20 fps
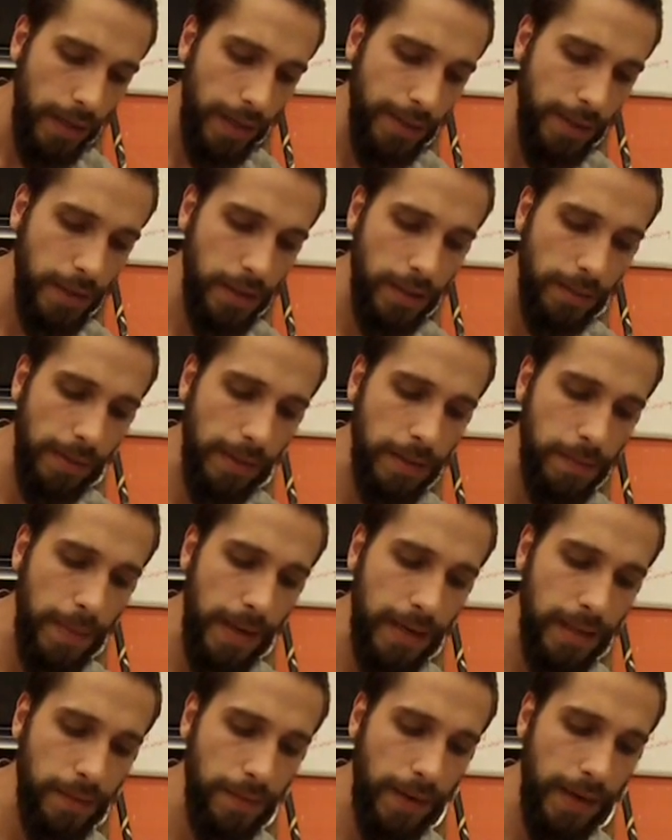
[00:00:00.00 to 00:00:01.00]
It just sometimes
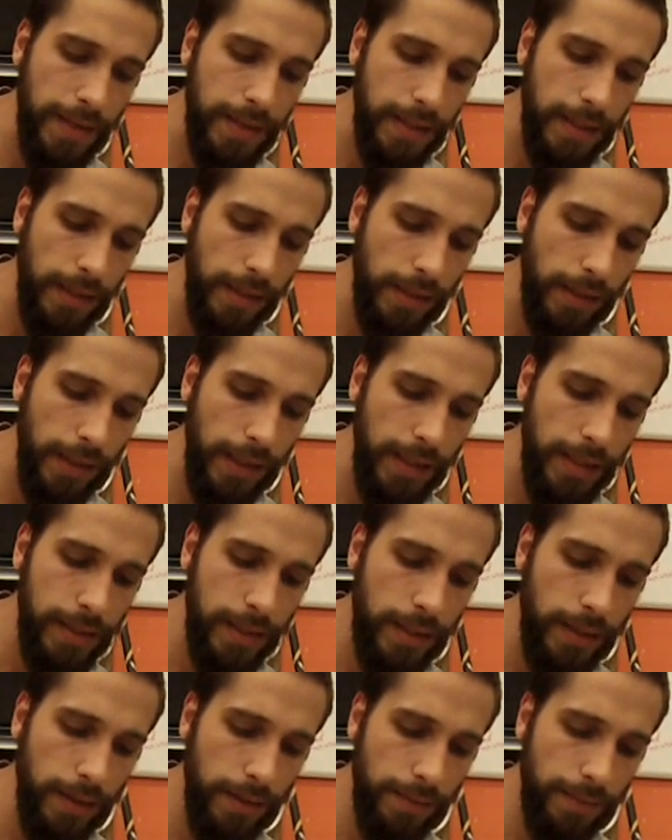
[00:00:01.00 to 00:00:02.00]
makes raising a little
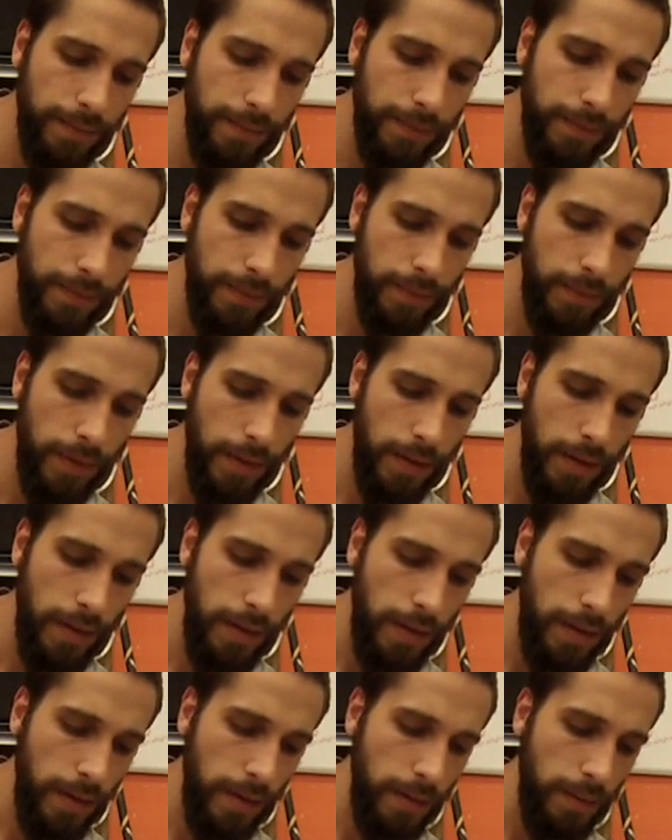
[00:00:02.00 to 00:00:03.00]
easier.
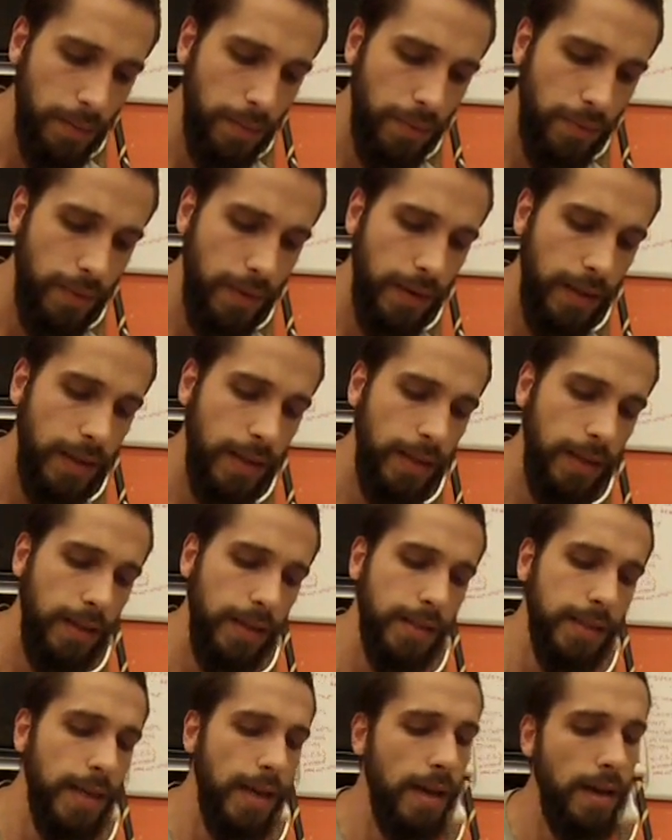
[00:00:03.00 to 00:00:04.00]

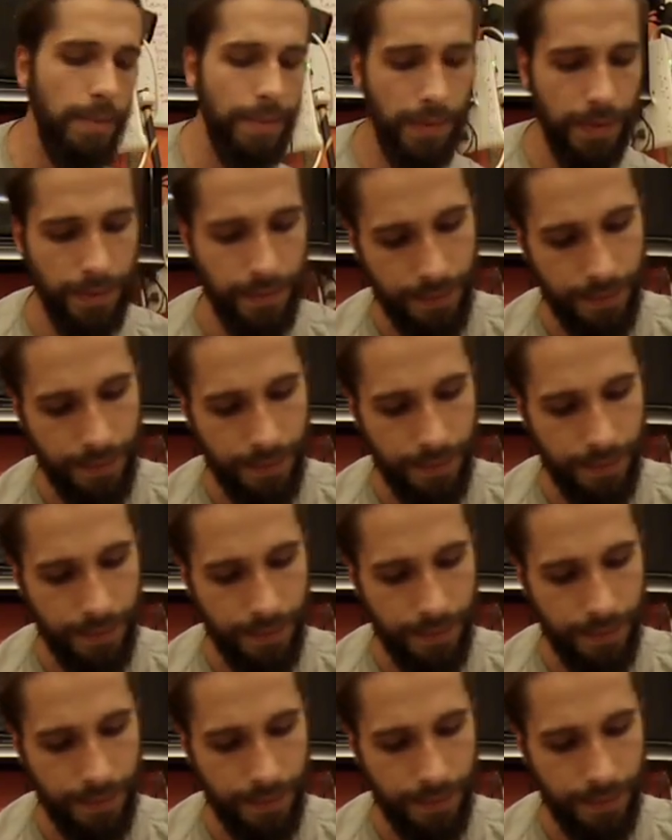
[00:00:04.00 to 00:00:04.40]
Pre-thin the top.